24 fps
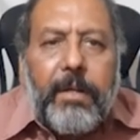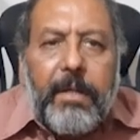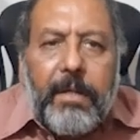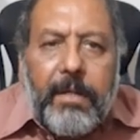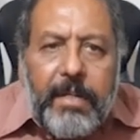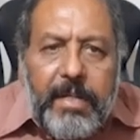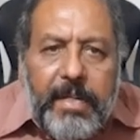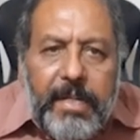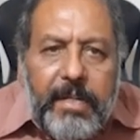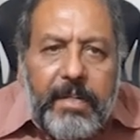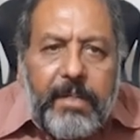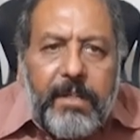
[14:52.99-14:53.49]

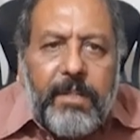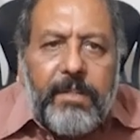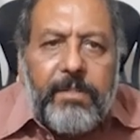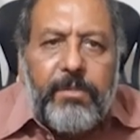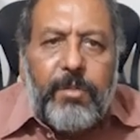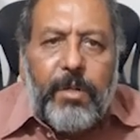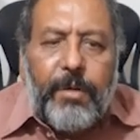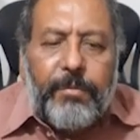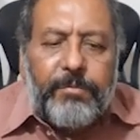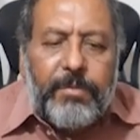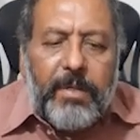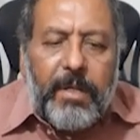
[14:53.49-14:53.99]
recurrence
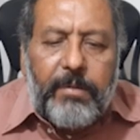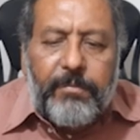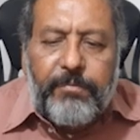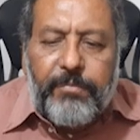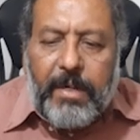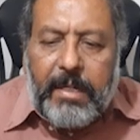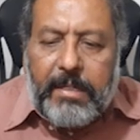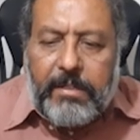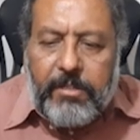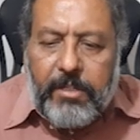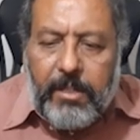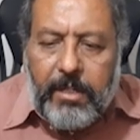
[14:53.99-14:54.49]
of the
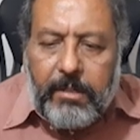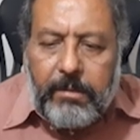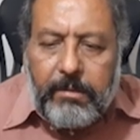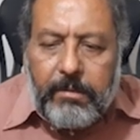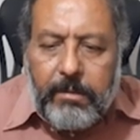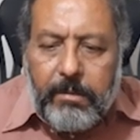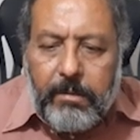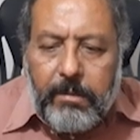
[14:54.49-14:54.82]
infection.